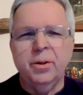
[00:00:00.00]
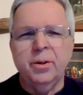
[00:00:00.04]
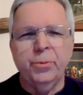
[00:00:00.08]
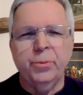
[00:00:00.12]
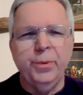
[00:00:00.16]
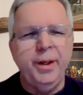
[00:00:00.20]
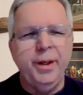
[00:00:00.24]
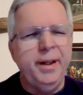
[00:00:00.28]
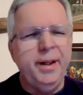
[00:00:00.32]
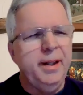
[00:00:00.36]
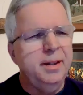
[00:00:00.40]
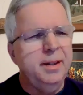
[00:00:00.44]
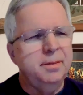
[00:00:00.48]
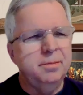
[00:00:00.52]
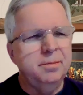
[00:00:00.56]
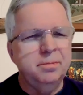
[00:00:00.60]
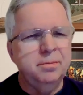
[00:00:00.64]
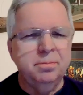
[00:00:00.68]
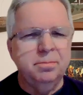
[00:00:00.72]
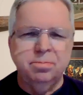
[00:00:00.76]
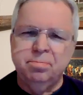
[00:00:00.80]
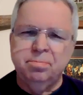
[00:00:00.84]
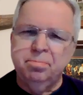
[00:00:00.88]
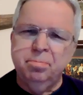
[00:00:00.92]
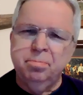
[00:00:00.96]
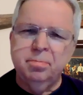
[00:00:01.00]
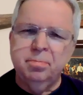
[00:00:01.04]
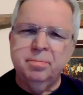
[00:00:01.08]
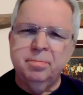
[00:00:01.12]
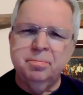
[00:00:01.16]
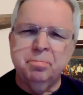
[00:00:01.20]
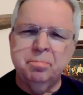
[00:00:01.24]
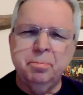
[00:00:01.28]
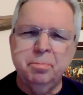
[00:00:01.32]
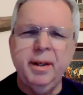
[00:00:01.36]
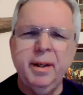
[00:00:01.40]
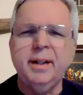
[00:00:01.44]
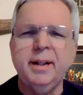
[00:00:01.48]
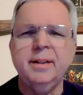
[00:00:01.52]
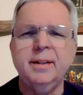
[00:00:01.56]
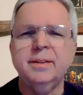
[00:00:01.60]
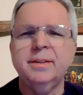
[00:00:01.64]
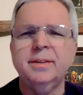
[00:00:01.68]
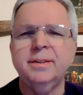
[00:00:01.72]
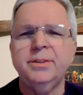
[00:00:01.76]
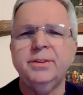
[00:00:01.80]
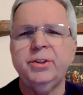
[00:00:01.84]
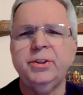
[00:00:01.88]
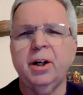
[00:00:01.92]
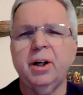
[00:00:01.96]
reading big
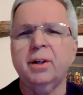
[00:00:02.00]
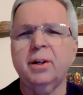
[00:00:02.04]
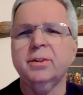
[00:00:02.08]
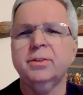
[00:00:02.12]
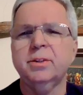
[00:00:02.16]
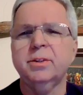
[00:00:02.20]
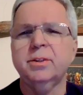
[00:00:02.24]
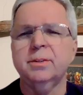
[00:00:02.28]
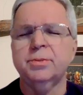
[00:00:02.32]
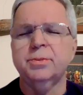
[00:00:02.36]
chunks